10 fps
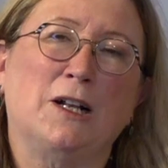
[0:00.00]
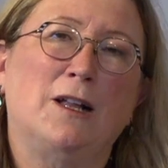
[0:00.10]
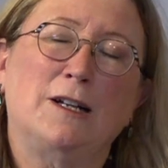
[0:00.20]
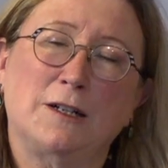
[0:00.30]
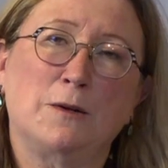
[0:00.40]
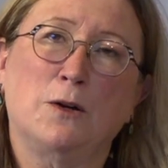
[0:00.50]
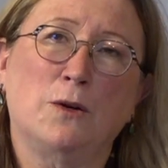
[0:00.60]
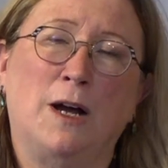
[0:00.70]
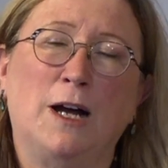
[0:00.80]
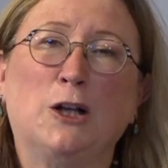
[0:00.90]

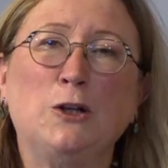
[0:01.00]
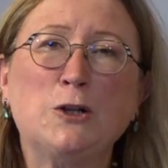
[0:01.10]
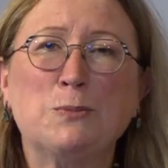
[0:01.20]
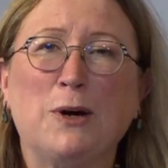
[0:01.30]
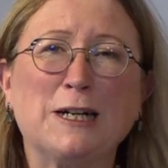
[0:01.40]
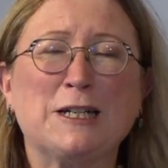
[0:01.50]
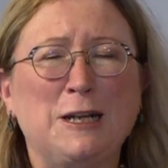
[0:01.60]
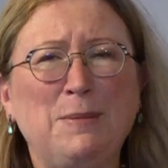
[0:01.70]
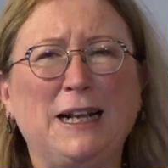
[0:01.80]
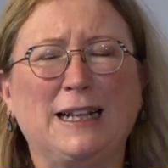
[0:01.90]
close
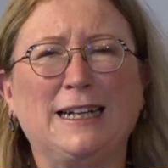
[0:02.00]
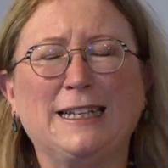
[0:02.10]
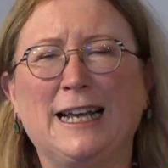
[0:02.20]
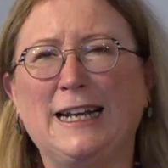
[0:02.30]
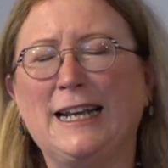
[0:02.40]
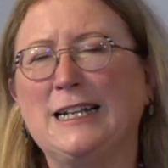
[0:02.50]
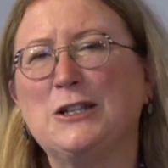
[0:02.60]
proximity like that again.